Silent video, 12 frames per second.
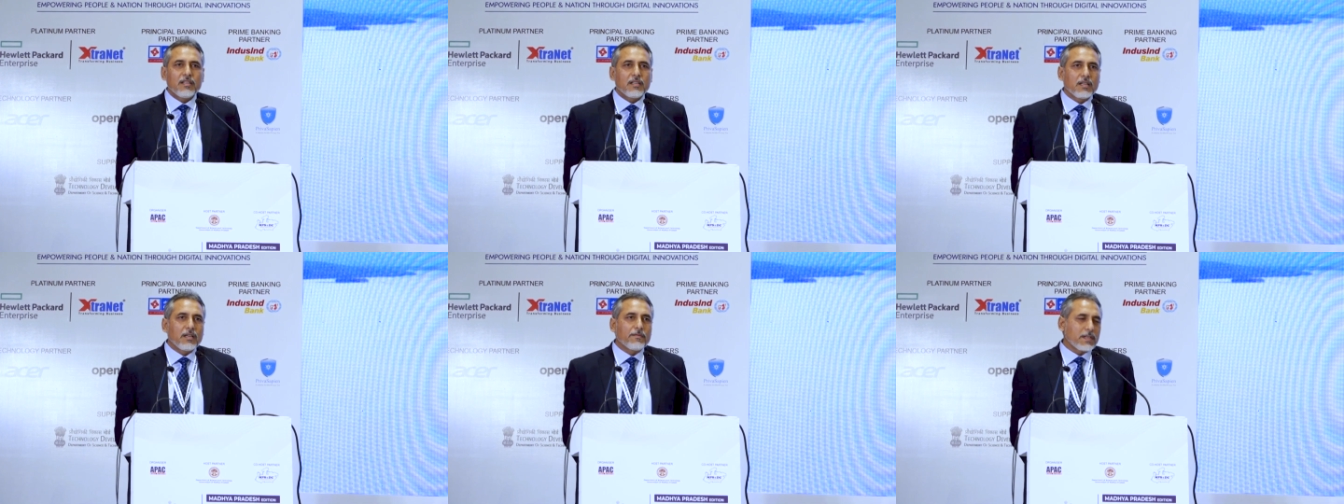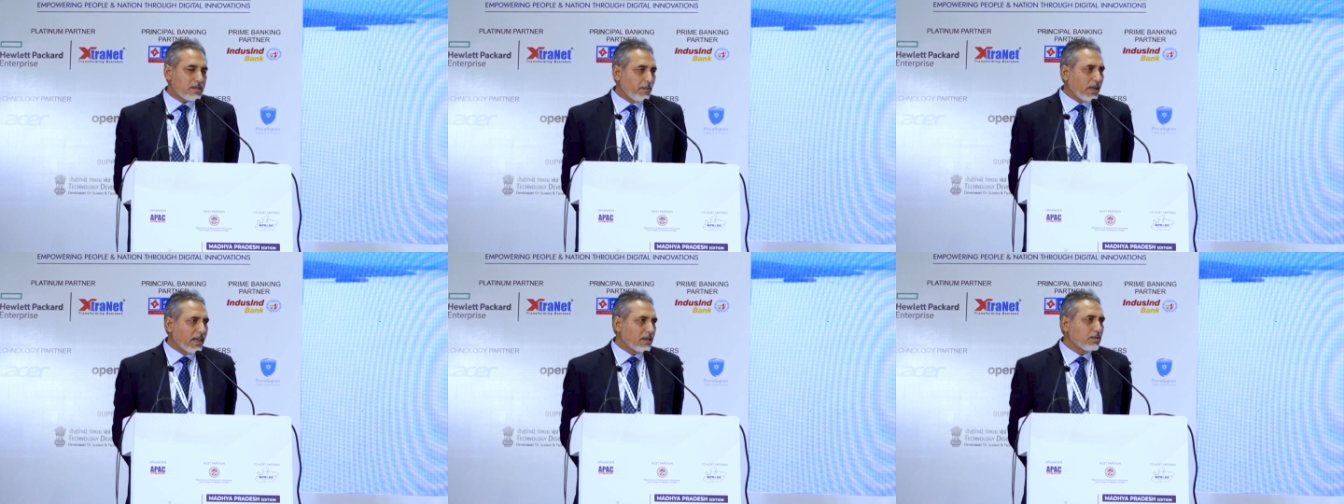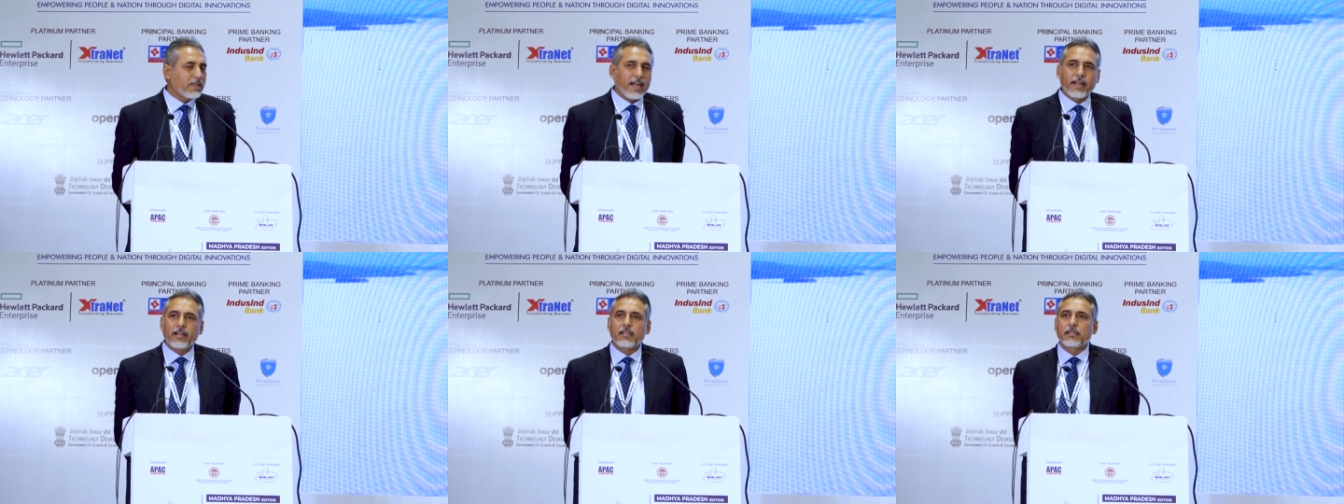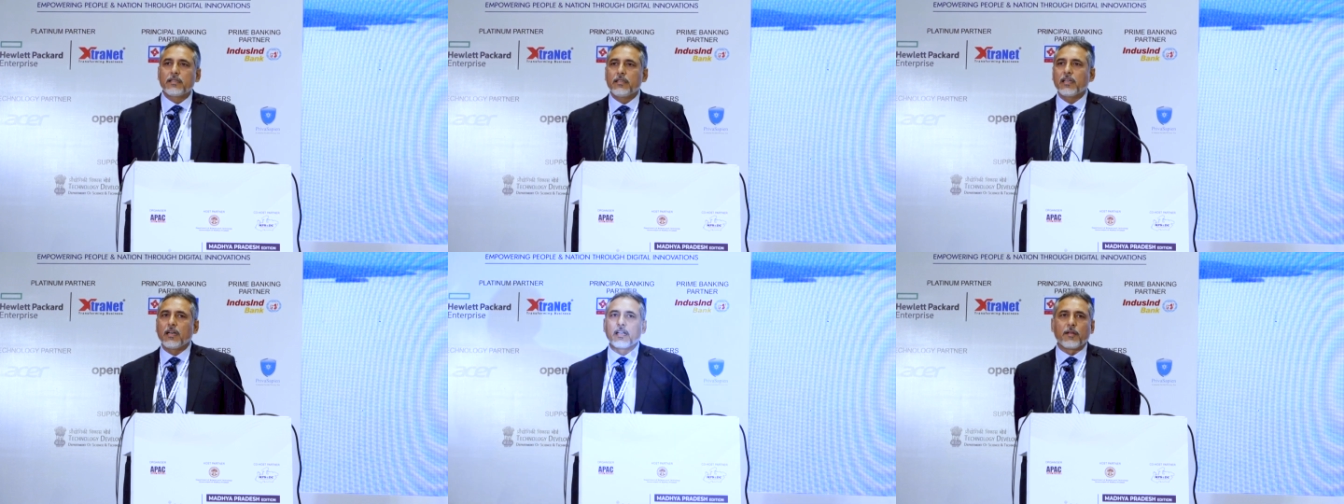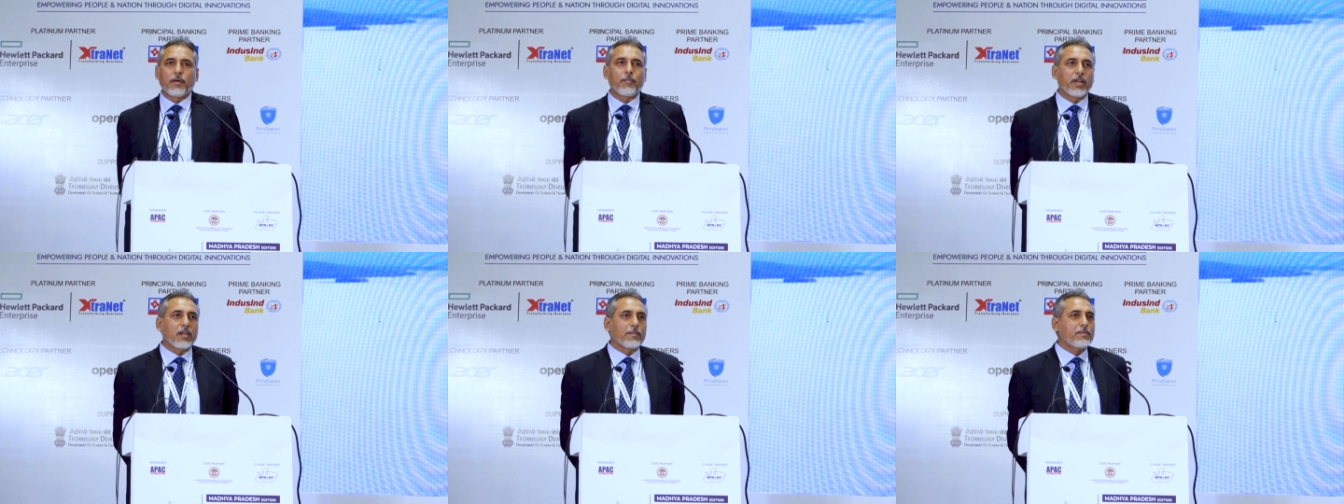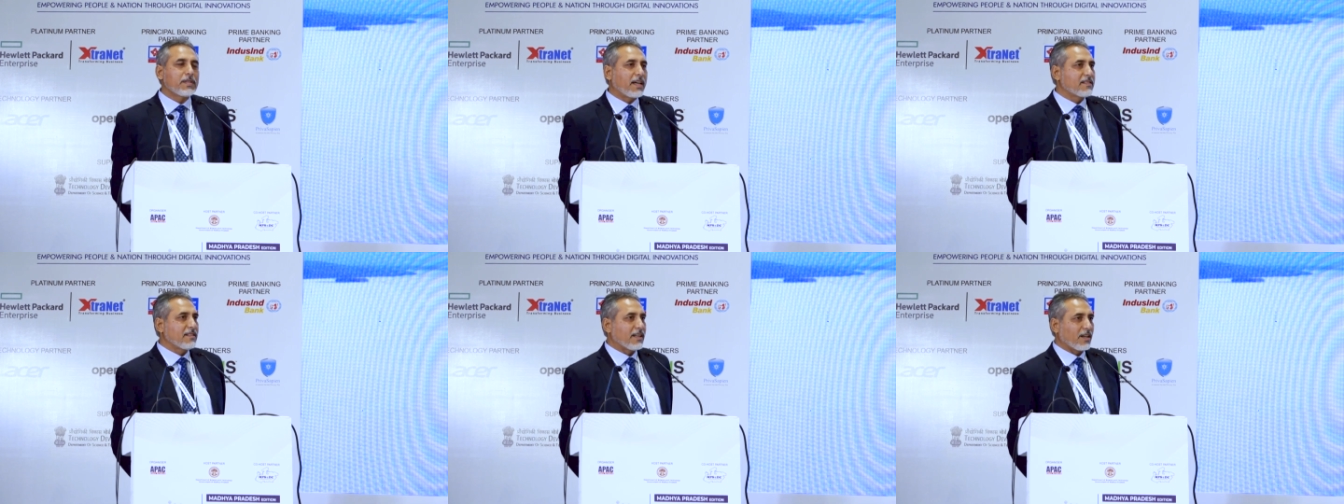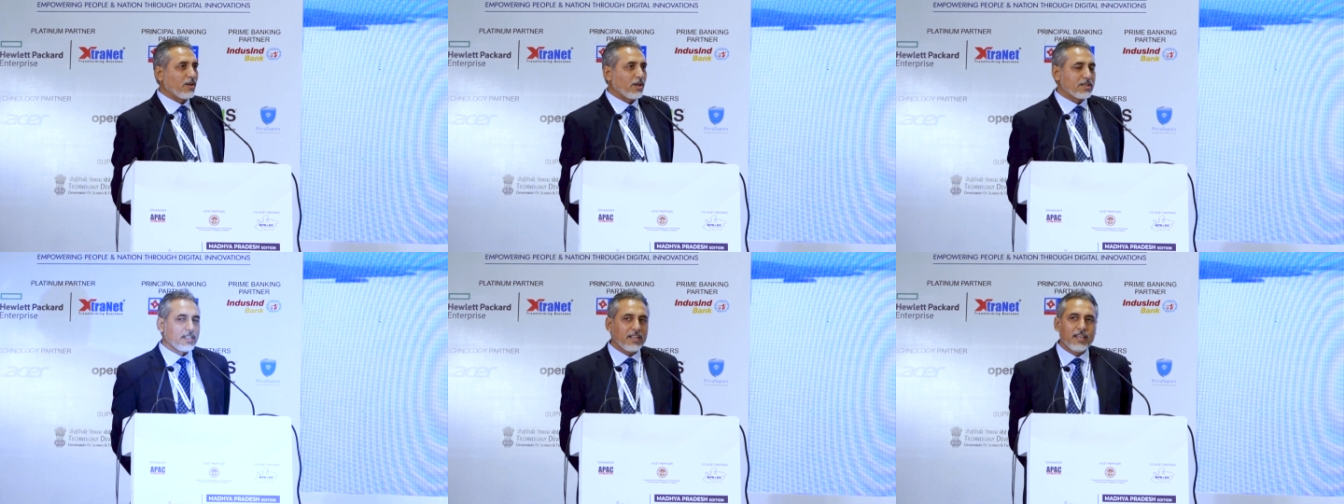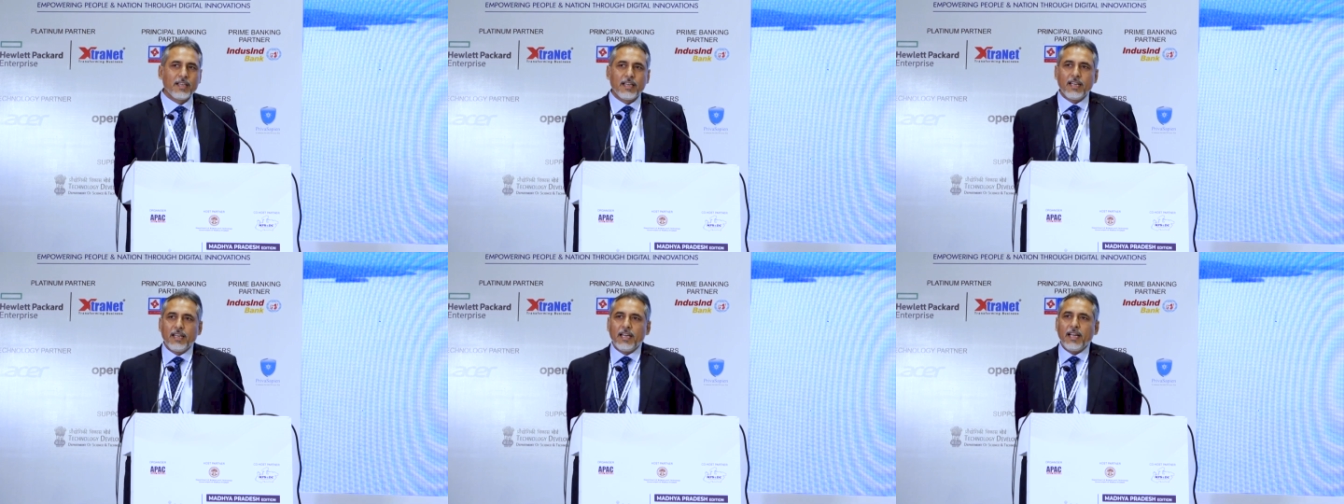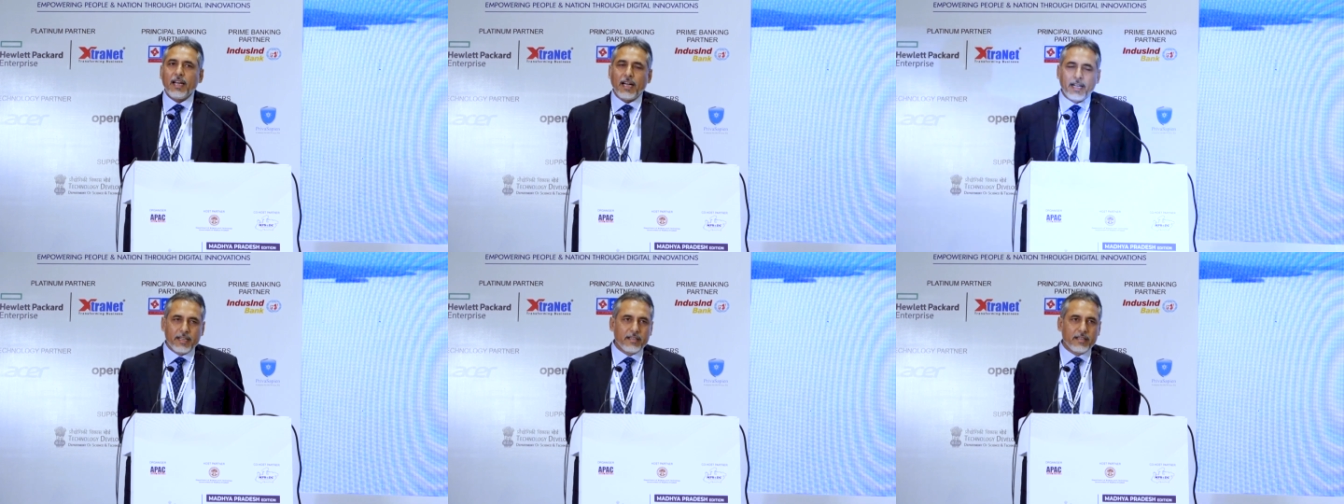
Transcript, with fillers: Uh, first of all, I'd like to thank uh, Department of Science and Technology and